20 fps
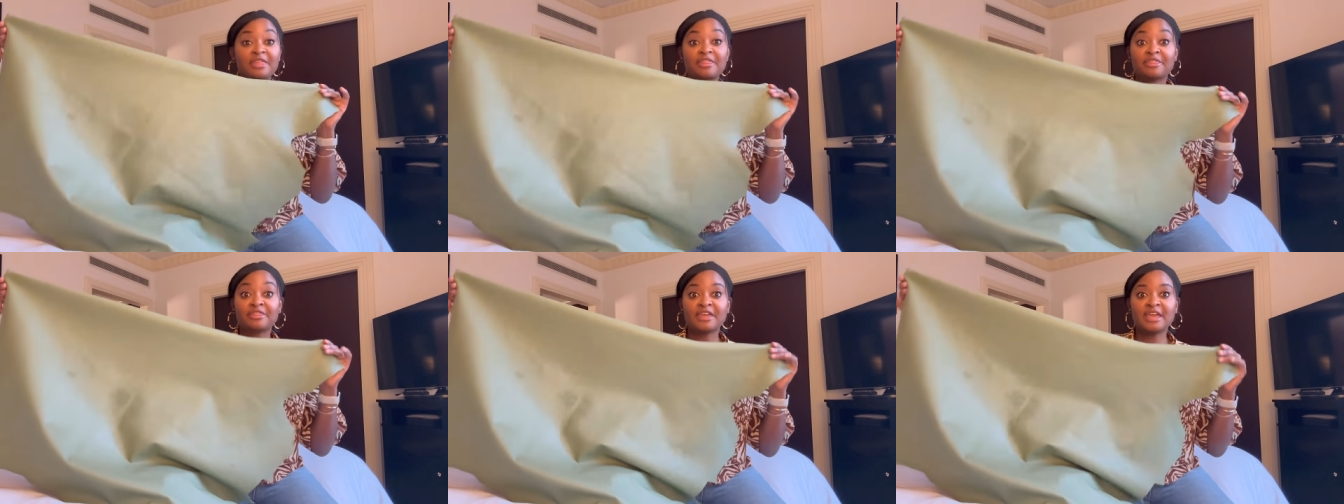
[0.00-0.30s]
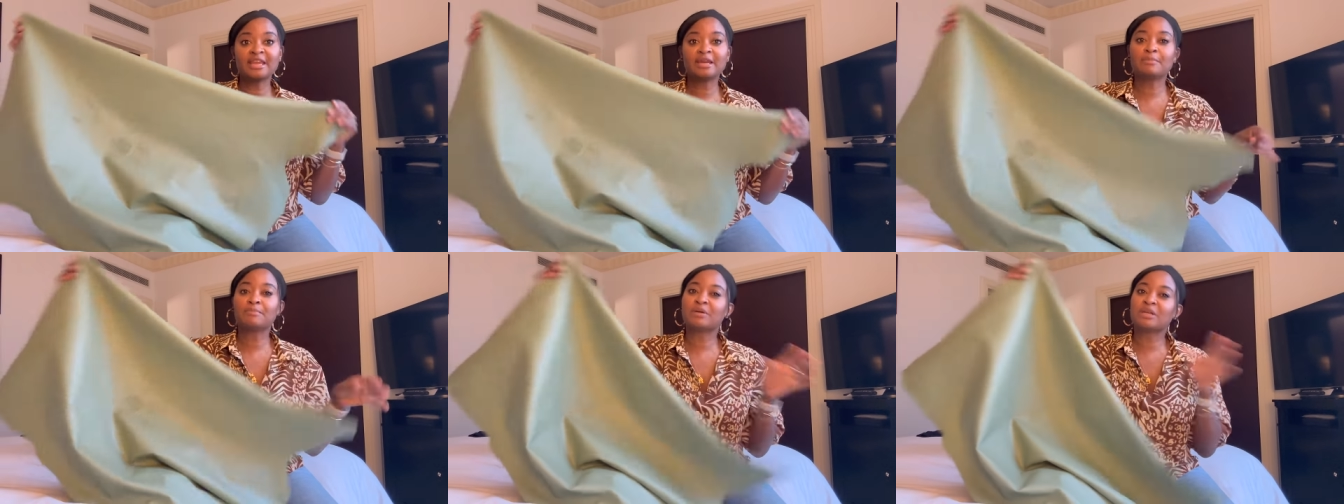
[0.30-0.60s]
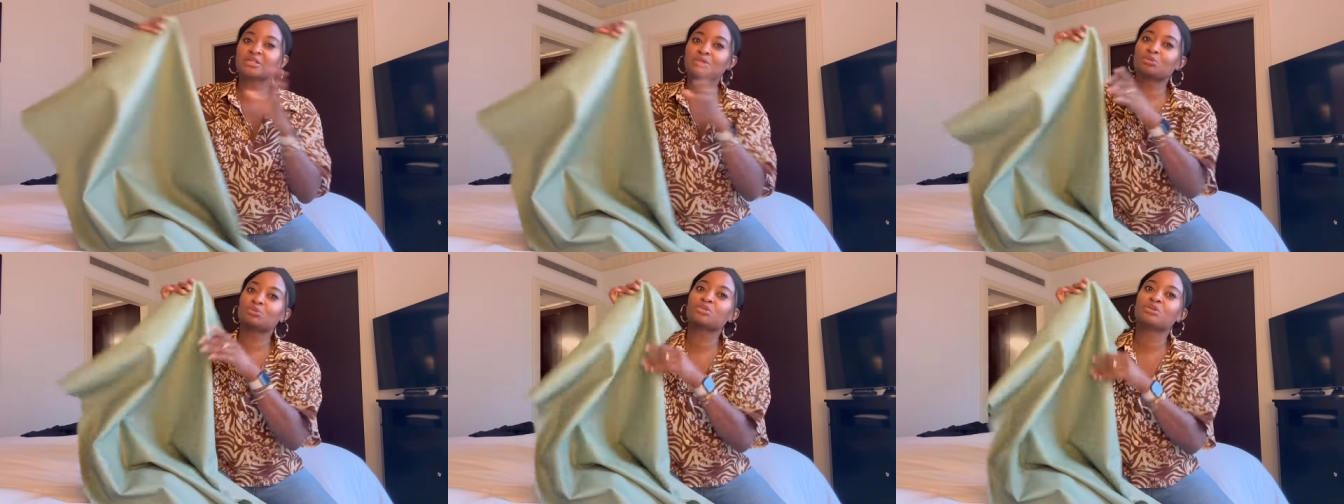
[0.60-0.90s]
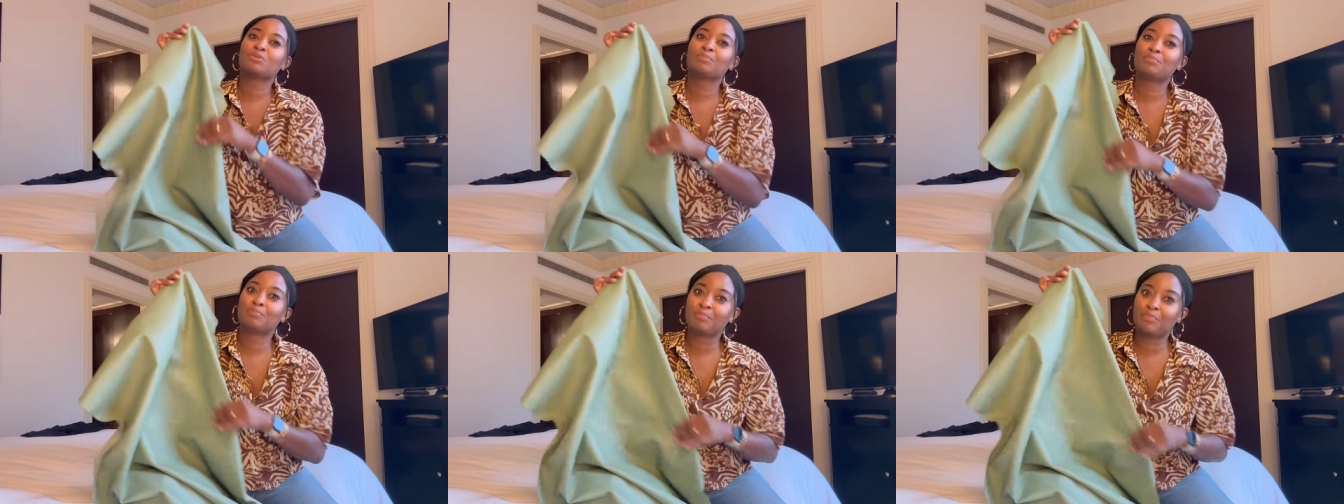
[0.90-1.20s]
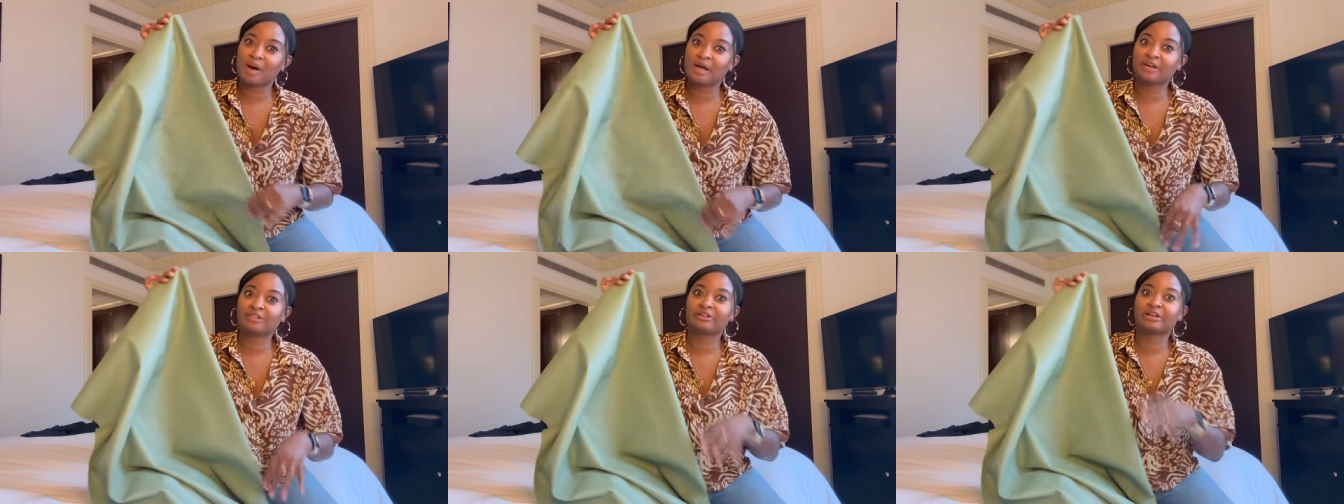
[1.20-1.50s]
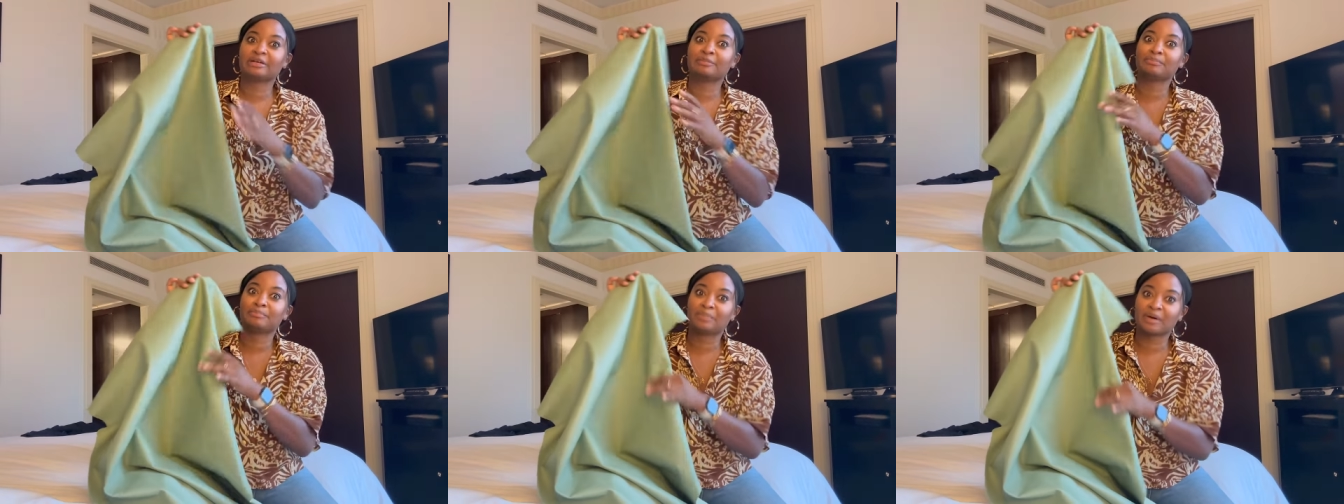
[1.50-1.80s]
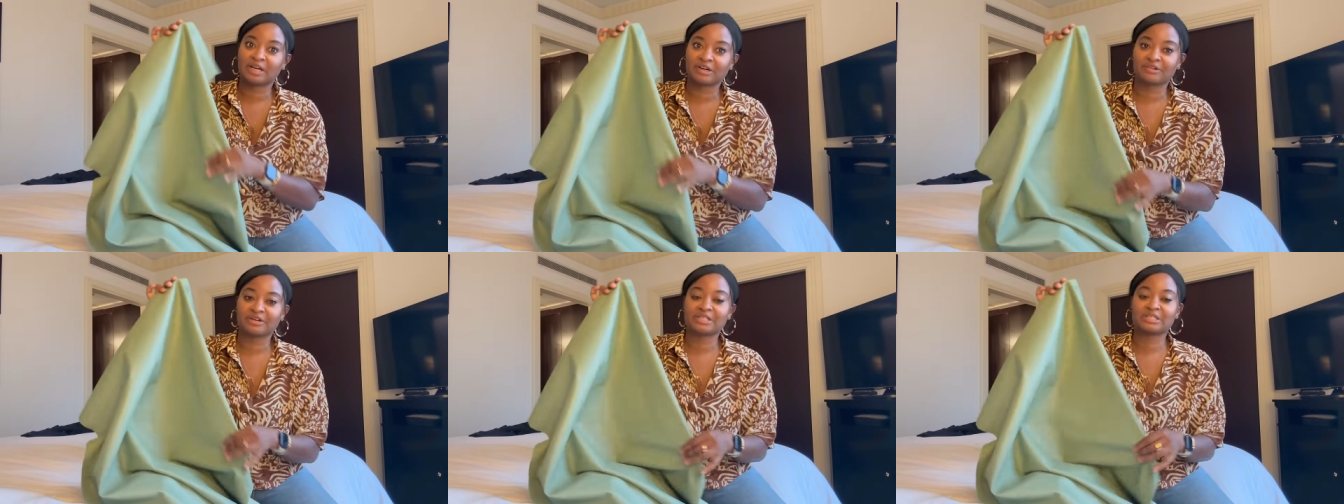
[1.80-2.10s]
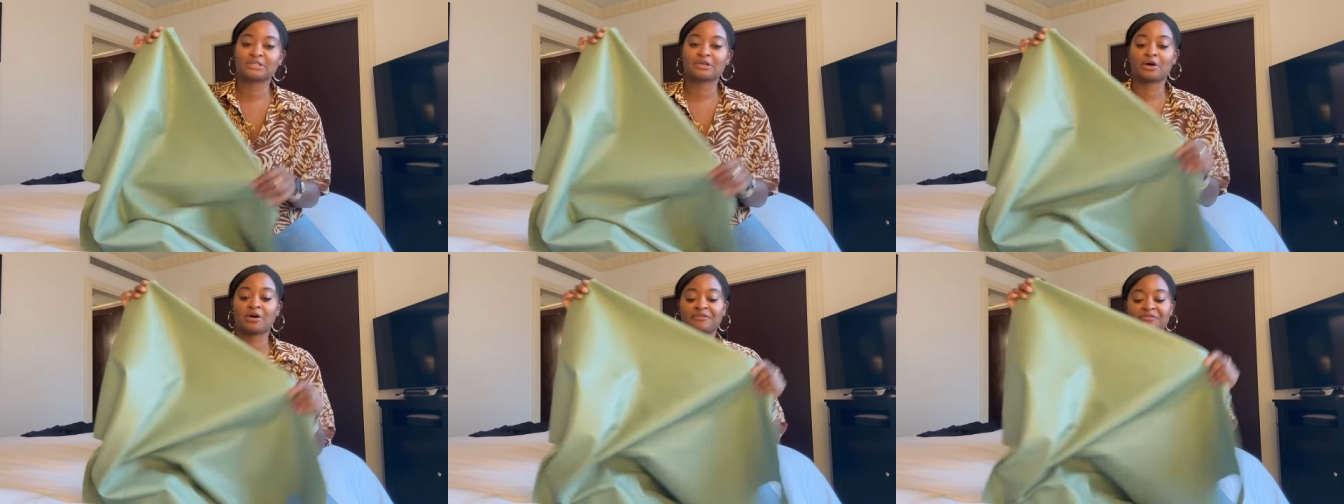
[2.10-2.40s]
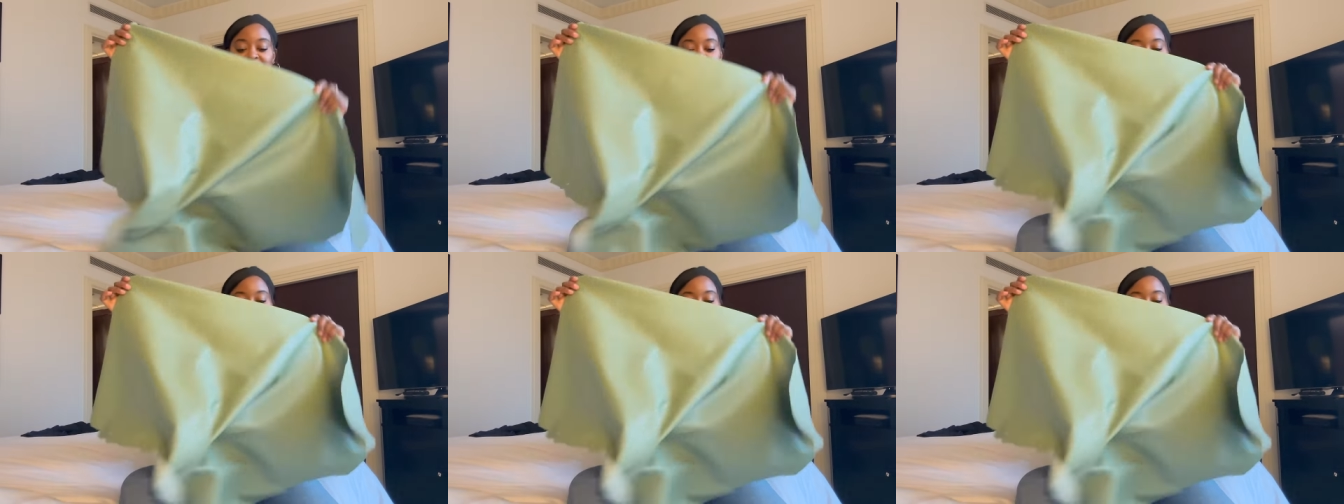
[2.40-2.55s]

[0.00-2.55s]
thin, but it's also buttery, buttery soft.